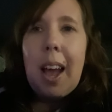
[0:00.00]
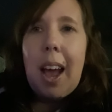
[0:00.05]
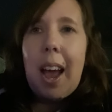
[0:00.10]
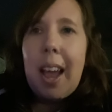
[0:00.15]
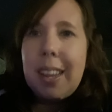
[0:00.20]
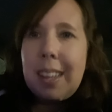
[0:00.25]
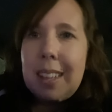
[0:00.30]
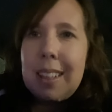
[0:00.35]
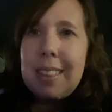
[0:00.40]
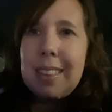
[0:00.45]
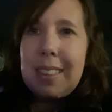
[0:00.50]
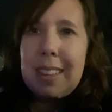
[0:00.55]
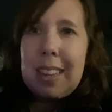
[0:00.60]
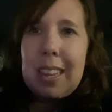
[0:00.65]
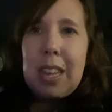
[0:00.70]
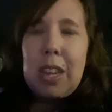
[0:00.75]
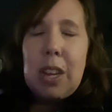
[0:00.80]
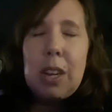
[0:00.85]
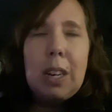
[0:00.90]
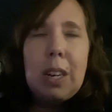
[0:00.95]
I can
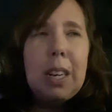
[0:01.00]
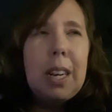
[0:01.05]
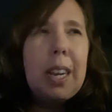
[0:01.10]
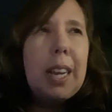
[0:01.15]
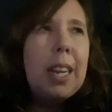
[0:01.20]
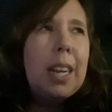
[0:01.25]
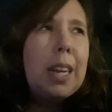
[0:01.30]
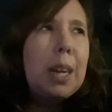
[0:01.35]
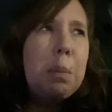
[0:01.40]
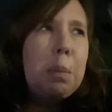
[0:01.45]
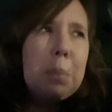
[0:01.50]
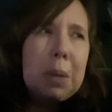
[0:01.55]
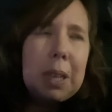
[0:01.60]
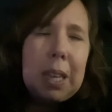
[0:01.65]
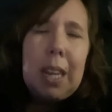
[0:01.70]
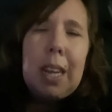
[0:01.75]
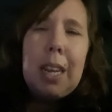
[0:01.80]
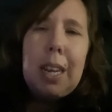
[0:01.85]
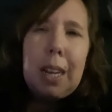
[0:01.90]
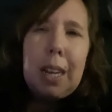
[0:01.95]
sit here and
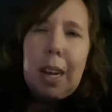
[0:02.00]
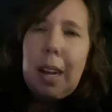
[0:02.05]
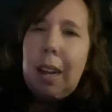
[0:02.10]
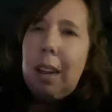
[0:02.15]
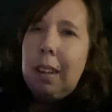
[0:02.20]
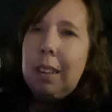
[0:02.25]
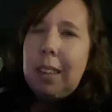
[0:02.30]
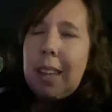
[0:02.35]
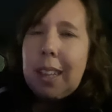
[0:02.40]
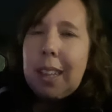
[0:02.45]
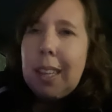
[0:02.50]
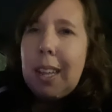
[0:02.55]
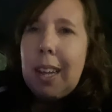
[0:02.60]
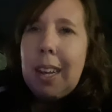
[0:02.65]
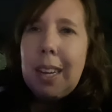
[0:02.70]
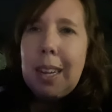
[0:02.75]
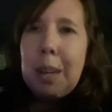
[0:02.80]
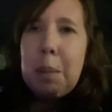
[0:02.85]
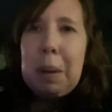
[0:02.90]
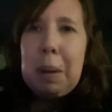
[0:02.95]
complain all day
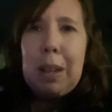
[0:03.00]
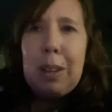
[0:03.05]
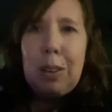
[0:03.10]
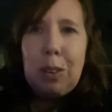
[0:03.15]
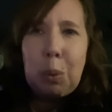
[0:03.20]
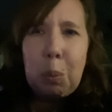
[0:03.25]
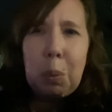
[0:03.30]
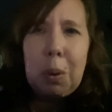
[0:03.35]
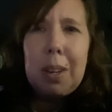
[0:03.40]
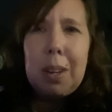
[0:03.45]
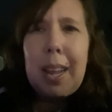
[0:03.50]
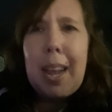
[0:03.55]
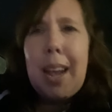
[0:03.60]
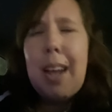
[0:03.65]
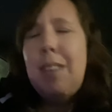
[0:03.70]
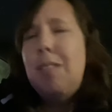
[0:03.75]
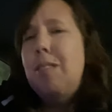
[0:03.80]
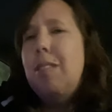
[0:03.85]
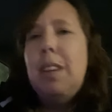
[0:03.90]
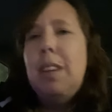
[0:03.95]
long about
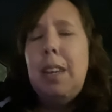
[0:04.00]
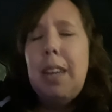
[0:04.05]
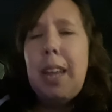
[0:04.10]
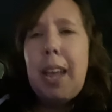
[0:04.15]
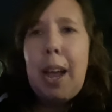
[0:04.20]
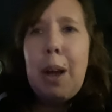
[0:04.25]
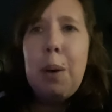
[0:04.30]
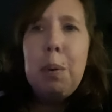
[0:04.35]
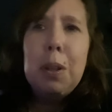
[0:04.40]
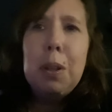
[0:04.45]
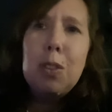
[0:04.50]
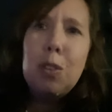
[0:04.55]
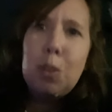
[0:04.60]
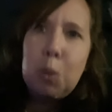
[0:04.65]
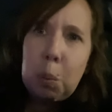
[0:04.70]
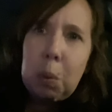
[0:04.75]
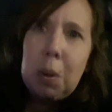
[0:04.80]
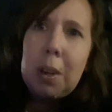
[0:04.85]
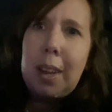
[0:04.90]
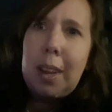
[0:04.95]
DoorDash and how it's
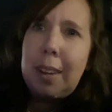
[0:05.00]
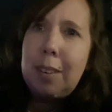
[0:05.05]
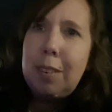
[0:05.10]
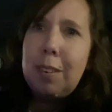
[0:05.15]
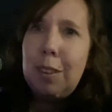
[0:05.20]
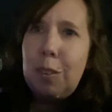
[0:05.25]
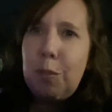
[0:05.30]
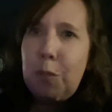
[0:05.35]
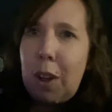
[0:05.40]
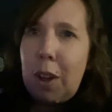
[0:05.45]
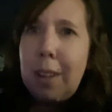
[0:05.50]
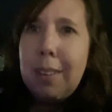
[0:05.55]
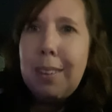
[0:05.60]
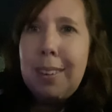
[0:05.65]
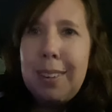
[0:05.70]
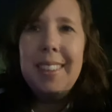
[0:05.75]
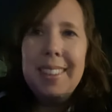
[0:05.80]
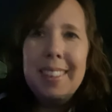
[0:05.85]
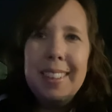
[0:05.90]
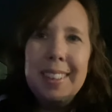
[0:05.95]
DoorDash's fault,
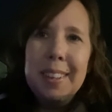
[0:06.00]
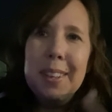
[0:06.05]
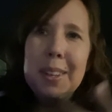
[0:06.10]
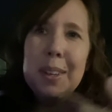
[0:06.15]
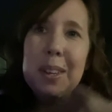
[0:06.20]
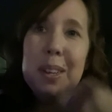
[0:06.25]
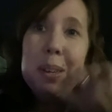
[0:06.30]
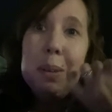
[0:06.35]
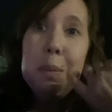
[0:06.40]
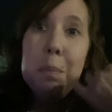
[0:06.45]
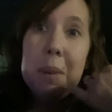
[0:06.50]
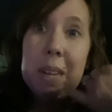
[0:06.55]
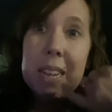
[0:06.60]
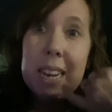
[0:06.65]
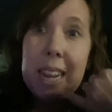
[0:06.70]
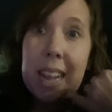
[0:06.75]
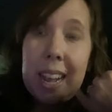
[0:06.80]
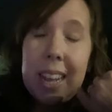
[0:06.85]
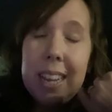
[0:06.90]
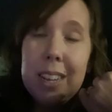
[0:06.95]
and
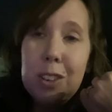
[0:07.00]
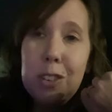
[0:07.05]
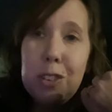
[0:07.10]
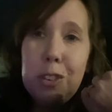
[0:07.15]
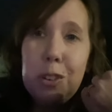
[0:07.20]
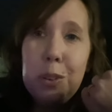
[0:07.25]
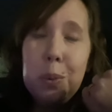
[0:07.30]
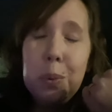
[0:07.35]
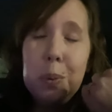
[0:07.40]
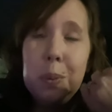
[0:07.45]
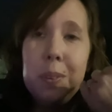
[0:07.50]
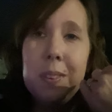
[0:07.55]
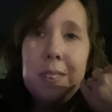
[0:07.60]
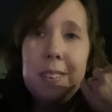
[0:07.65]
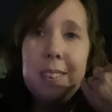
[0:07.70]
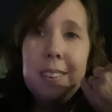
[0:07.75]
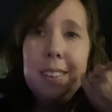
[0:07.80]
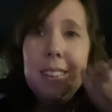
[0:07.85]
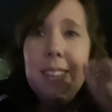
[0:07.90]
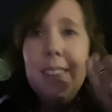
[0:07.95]
but I
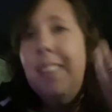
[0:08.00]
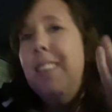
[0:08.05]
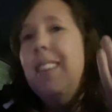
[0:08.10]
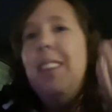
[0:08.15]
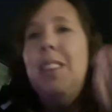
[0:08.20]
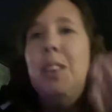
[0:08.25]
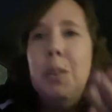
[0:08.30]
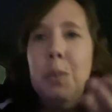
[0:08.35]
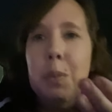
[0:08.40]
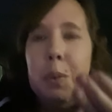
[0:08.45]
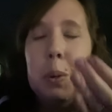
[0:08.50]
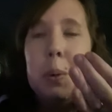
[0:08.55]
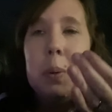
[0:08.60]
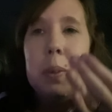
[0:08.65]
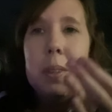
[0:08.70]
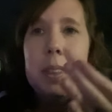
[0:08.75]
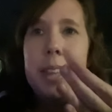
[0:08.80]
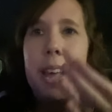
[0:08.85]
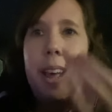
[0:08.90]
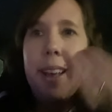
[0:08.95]
choose the
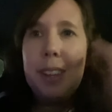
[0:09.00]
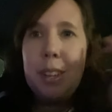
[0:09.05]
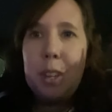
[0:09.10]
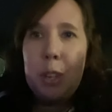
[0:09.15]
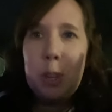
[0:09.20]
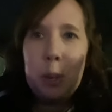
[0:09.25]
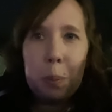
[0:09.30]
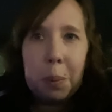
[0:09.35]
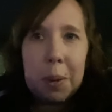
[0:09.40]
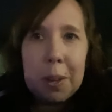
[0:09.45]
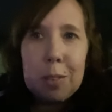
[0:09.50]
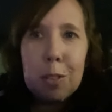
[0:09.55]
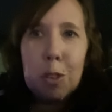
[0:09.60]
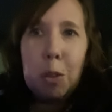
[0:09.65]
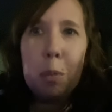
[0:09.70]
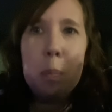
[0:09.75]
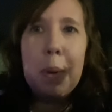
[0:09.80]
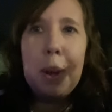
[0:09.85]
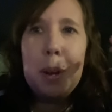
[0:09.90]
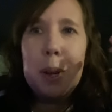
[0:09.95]
route that, you know what,
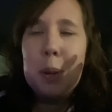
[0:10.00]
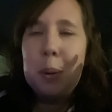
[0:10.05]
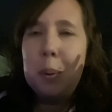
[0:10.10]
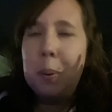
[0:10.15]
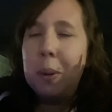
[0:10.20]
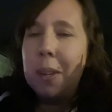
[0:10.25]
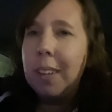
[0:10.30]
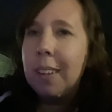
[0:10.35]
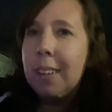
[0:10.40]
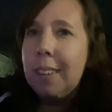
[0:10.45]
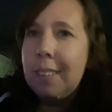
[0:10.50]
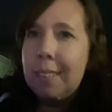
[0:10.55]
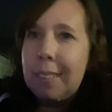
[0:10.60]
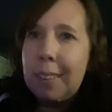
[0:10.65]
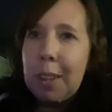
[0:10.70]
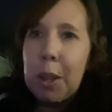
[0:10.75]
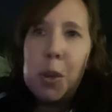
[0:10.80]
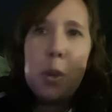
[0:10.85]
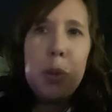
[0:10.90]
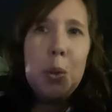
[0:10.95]
tomorrow
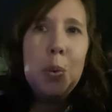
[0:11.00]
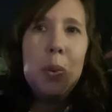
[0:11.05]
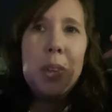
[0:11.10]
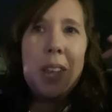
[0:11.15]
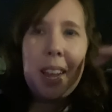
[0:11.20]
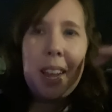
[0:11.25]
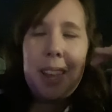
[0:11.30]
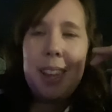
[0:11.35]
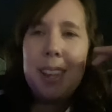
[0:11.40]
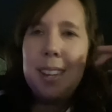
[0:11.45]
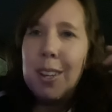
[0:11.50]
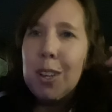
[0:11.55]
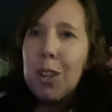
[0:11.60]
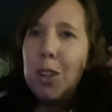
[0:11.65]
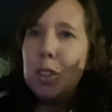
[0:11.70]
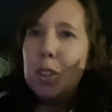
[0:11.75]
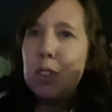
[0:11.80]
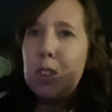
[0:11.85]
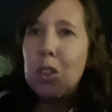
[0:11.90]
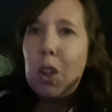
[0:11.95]
is a new day.
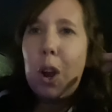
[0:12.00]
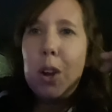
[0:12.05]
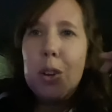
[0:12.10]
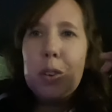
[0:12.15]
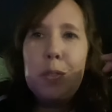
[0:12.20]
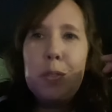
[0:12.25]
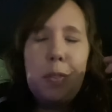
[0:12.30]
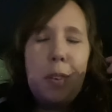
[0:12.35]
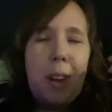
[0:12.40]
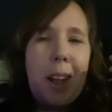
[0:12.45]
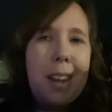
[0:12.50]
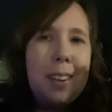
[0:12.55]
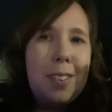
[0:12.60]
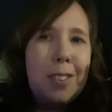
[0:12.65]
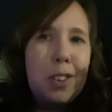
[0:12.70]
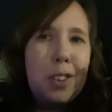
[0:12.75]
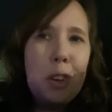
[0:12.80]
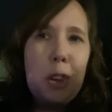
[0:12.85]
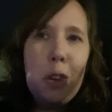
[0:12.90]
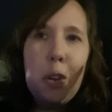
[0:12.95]
Start
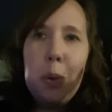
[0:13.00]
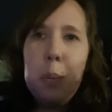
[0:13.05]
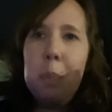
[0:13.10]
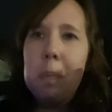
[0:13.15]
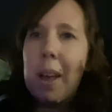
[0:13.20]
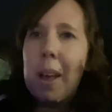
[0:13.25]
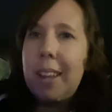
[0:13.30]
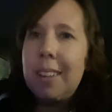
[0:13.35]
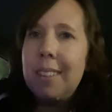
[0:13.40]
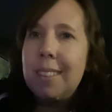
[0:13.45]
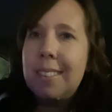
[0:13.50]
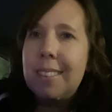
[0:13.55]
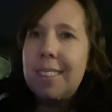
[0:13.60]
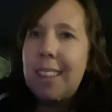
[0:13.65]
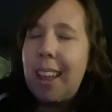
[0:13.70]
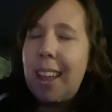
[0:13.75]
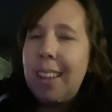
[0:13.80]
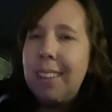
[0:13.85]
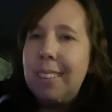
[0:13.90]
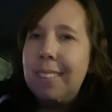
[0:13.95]
fresh, new
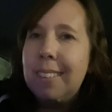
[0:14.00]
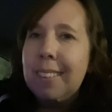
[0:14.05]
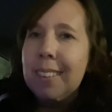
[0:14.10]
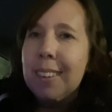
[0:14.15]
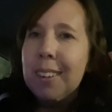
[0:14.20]
mindset,